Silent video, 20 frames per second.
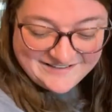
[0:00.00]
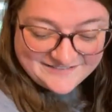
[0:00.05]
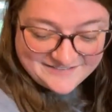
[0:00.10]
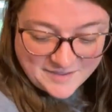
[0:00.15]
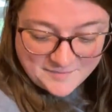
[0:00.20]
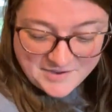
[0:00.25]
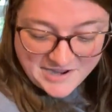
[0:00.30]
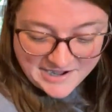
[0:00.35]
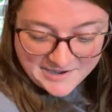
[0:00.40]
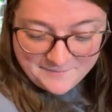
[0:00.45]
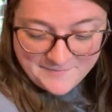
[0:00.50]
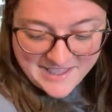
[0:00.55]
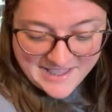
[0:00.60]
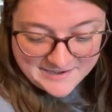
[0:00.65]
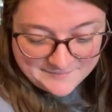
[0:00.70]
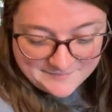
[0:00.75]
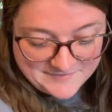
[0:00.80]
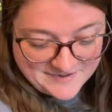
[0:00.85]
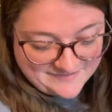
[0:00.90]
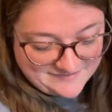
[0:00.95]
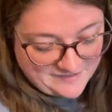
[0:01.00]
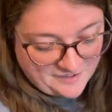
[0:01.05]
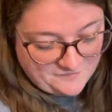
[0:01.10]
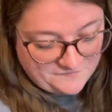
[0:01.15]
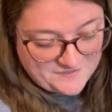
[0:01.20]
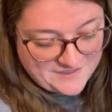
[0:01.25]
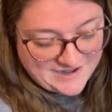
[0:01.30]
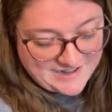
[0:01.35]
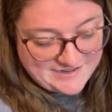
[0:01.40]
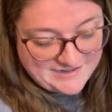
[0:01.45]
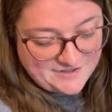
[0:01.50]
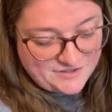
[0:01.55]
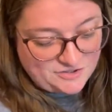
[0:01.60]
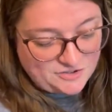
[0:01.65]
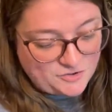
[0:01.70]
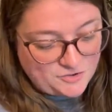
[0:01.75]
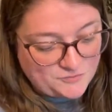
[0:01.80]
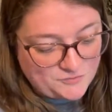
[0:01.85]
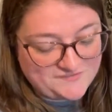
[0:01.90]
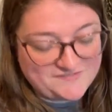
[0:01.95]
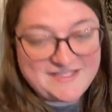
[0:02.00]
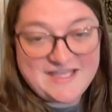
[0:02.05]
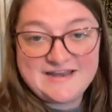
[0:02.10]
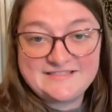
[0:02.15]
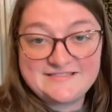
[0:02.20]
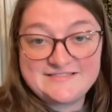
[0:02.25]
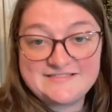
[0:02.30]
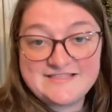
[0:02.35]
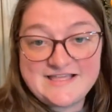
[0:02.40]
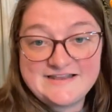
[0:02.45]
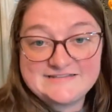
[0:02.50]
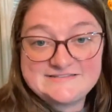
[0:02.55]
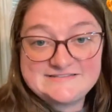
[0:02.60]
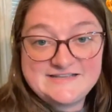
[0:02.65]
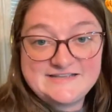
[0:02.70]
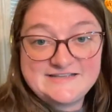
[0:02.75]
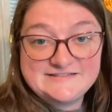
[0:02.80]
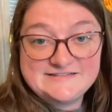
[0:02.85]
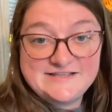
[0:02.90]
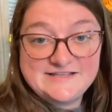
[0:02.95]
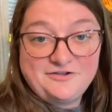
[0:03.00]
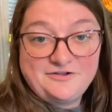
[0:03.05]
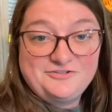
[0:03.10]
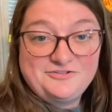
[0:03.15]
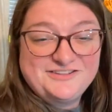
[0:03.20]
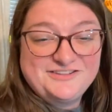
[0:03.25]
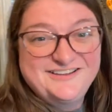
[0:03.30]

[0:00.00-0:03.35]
Because I'm kind of mad at myself that I didn't notice that estate sale.